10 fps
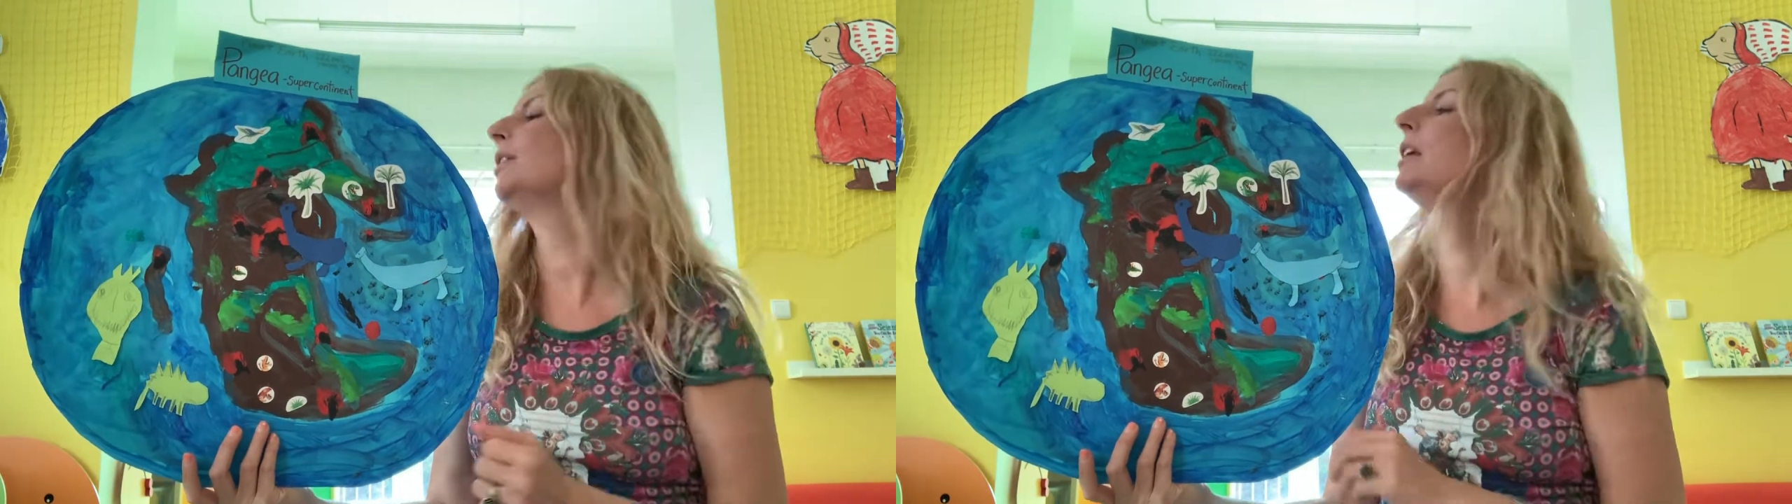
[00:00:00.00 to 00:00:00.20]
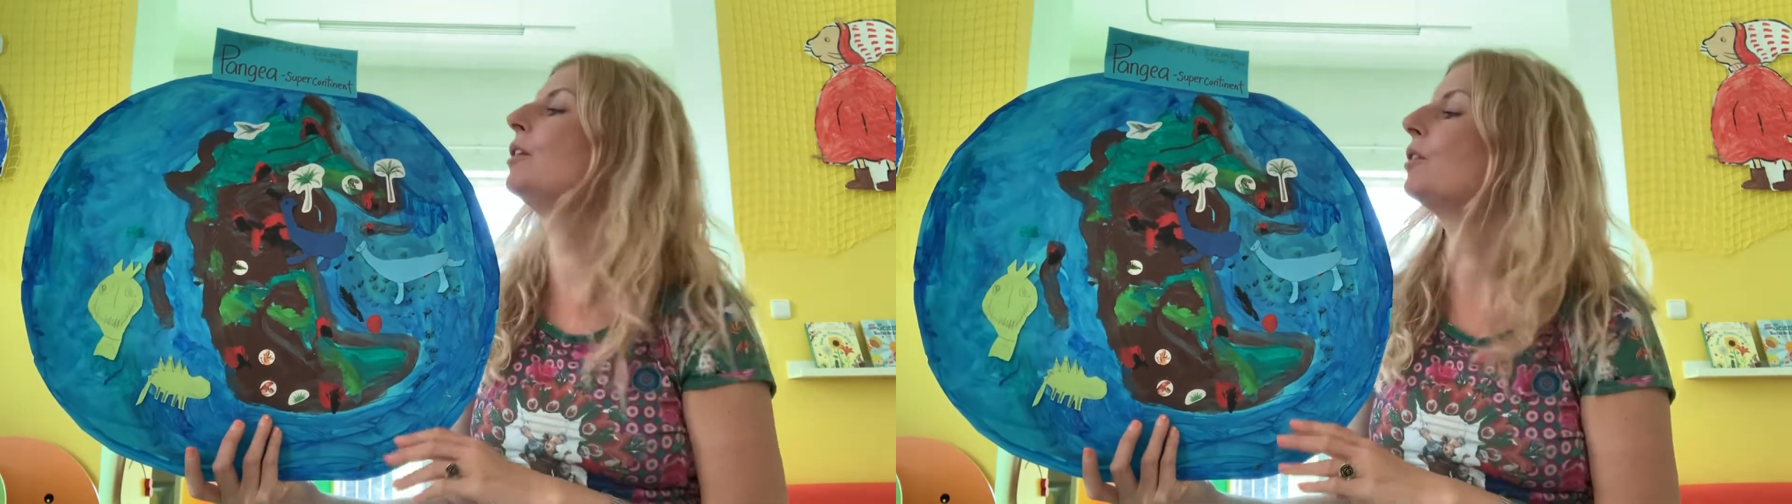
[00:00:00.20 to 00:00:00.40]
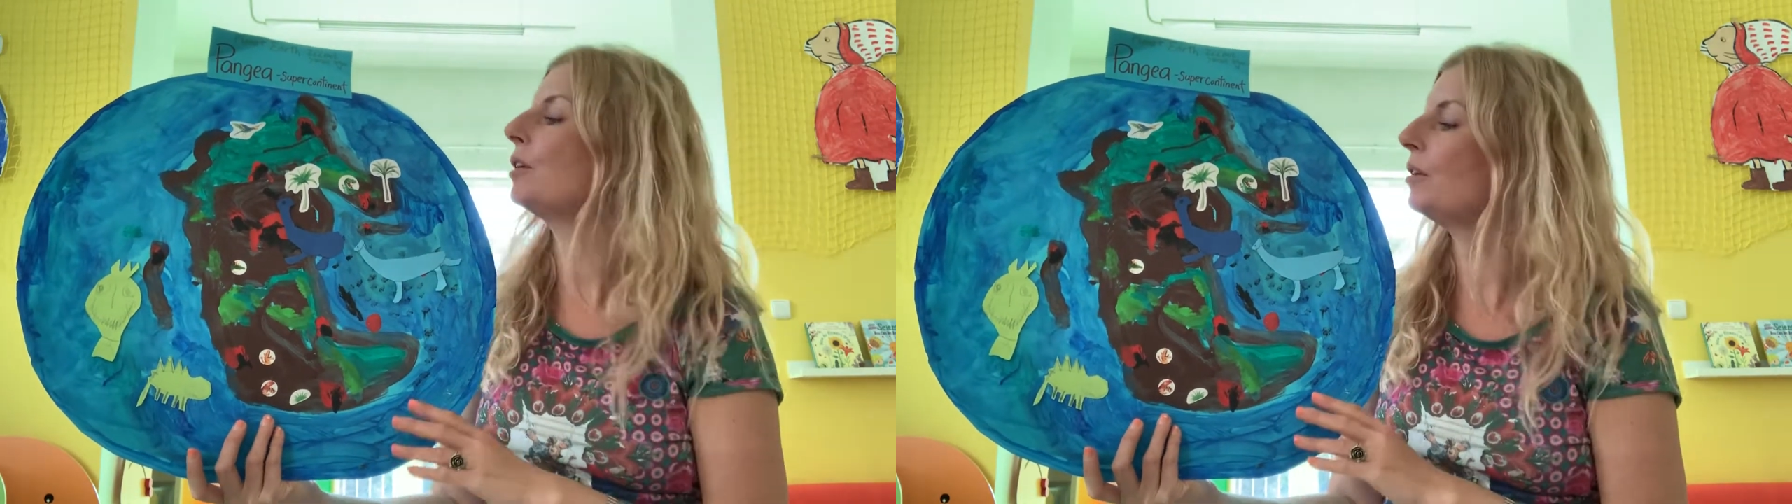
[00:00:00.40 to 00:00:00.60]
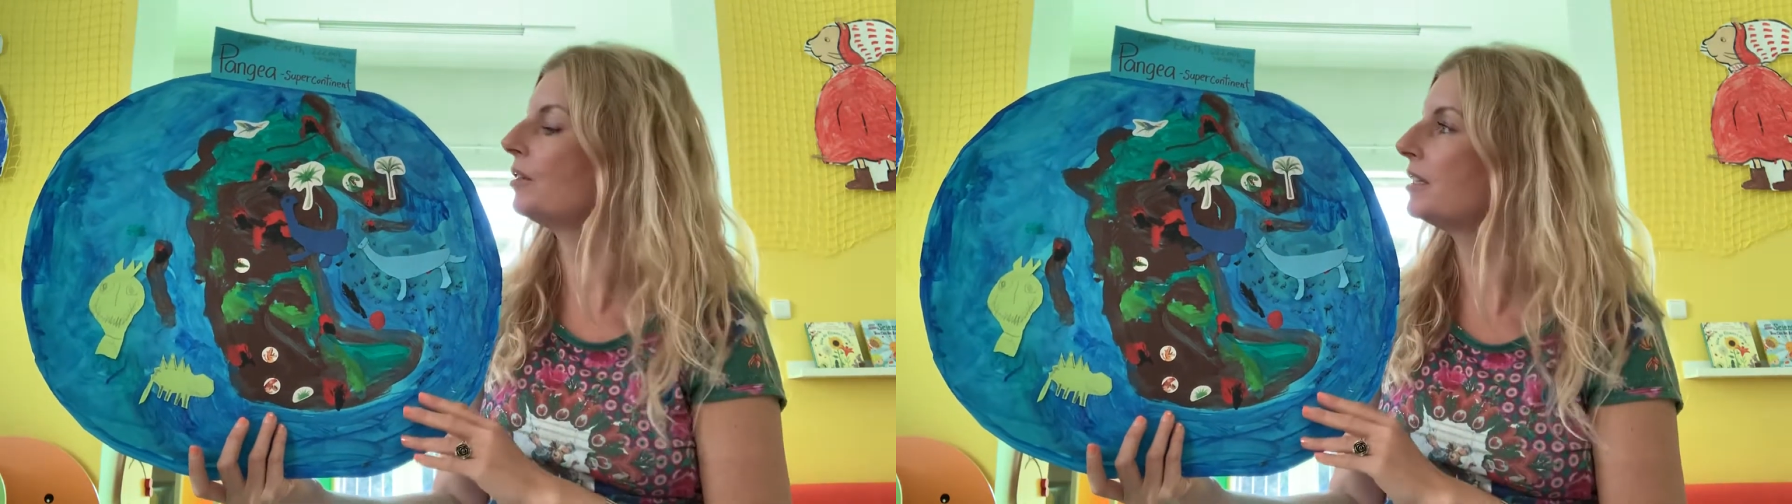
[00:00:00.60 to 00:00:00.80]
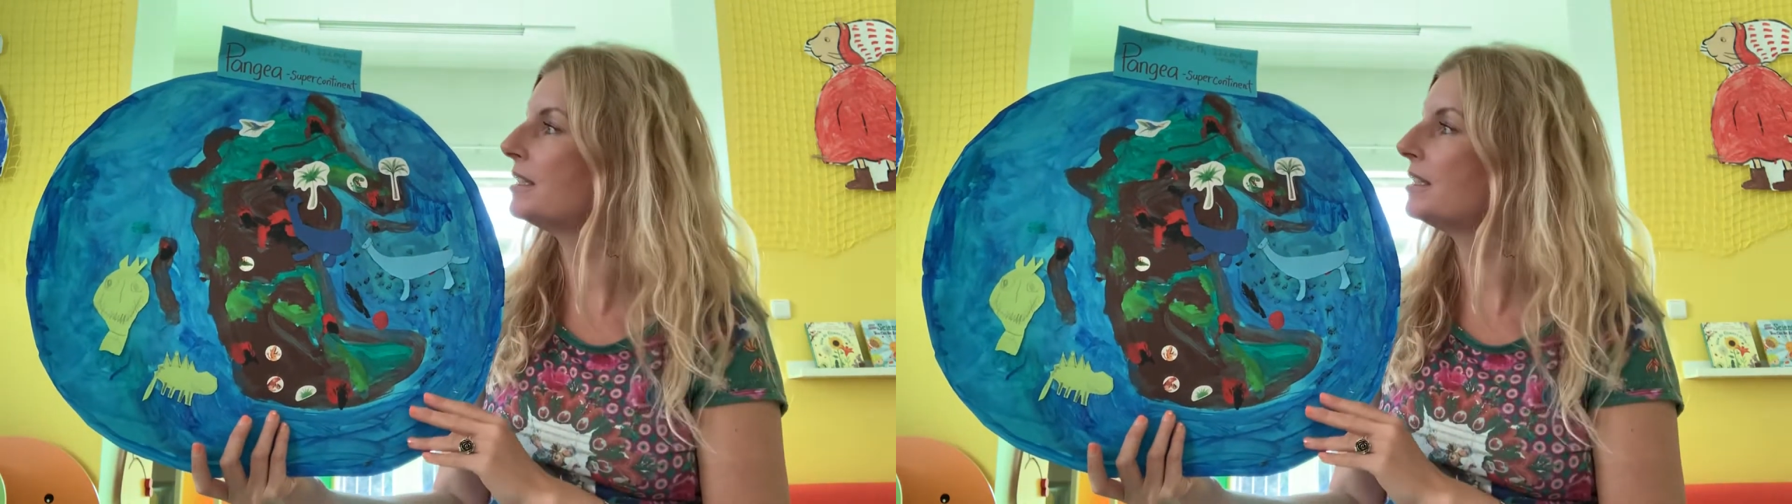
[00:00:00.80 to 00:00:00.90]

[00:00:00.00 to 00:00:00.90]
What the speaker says: long